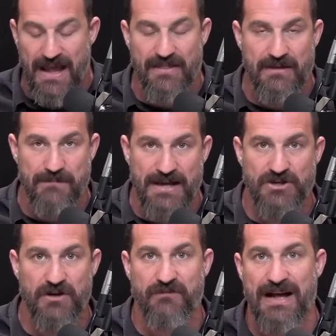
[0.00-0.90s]
And the
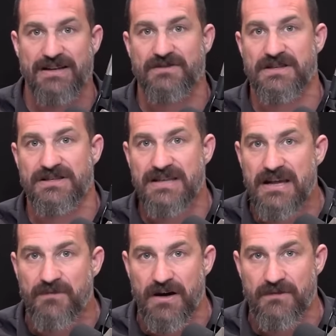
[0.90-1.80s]
major effect of
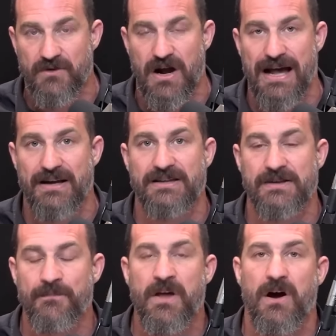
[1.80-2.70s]
sativa varieties